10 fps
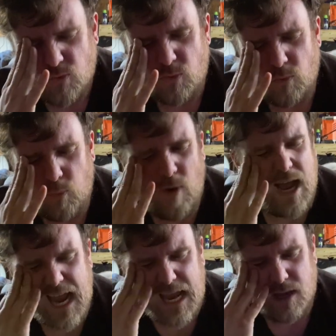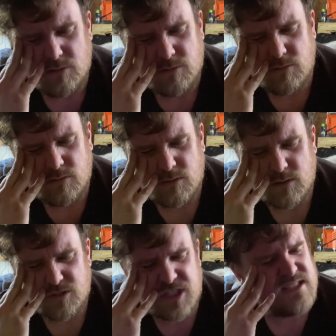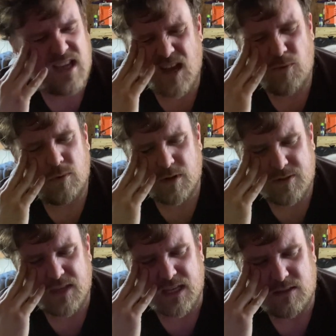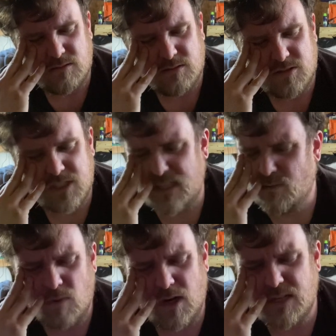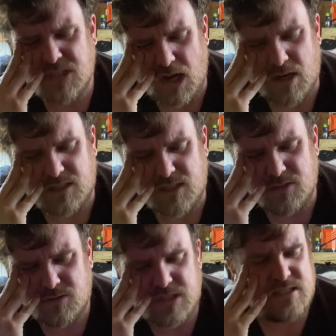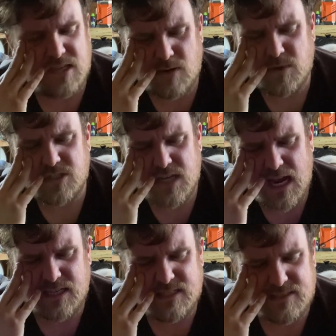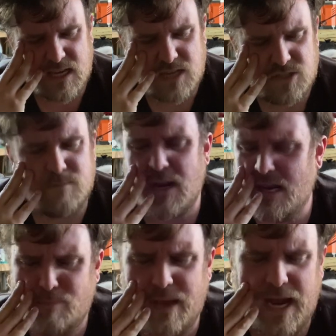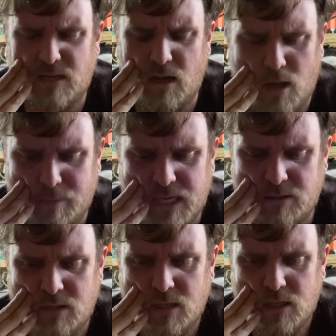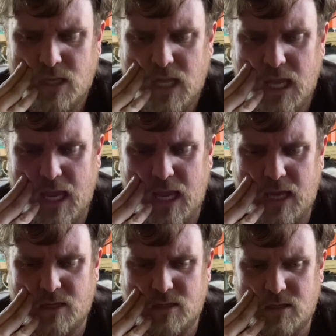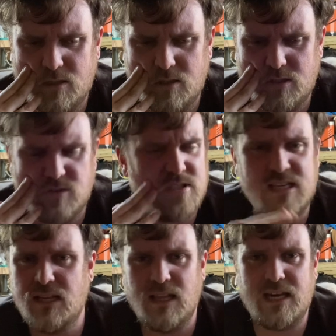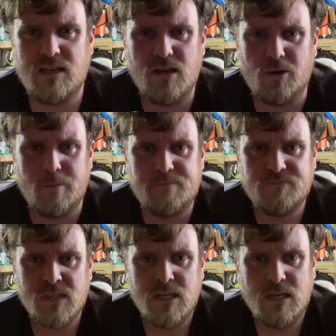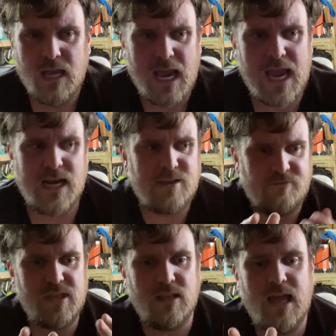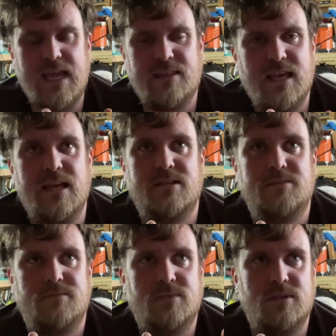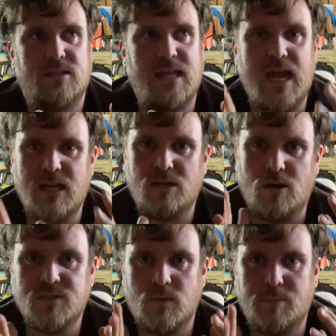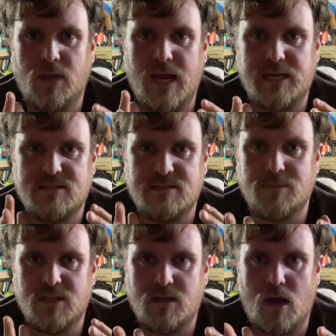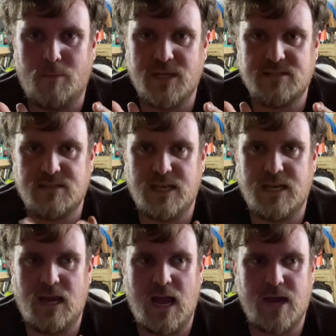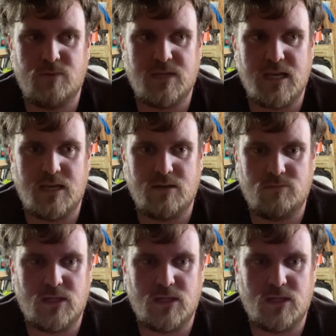why? She's not worth it. She didn't want to talk to you. She said what she had to say. She made a bad comment, and you just need to let it go. And I feel like that can also apply to some of the comments that I would get.